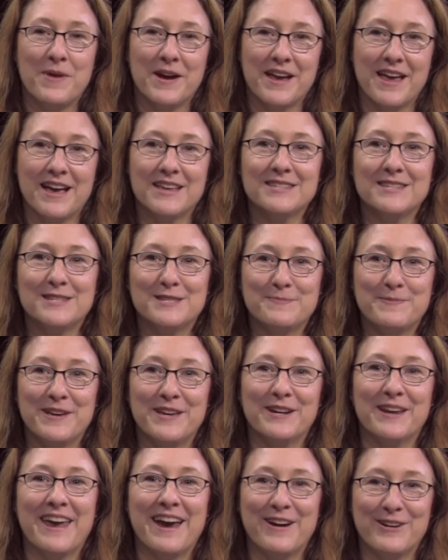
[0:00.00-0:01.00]
My guest has
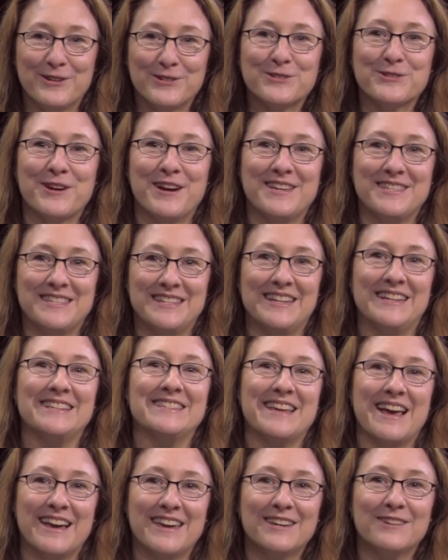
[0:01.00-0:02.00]
been Carol Tracy,
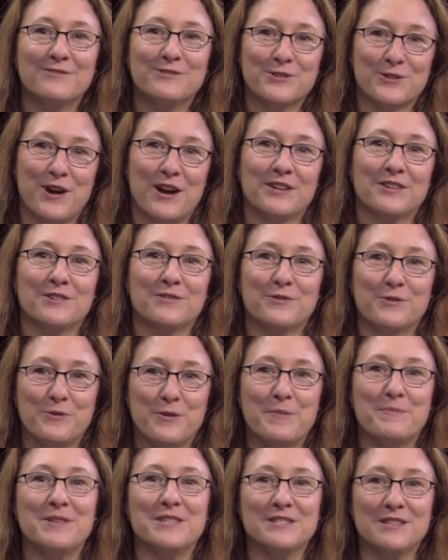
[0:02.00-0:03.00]
Executive Director of the
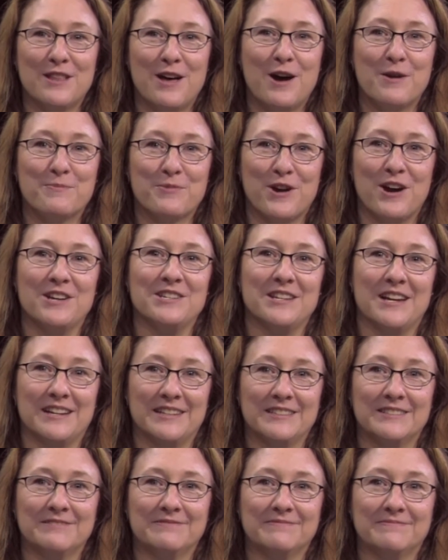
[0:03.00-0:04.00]
Women's Law Project.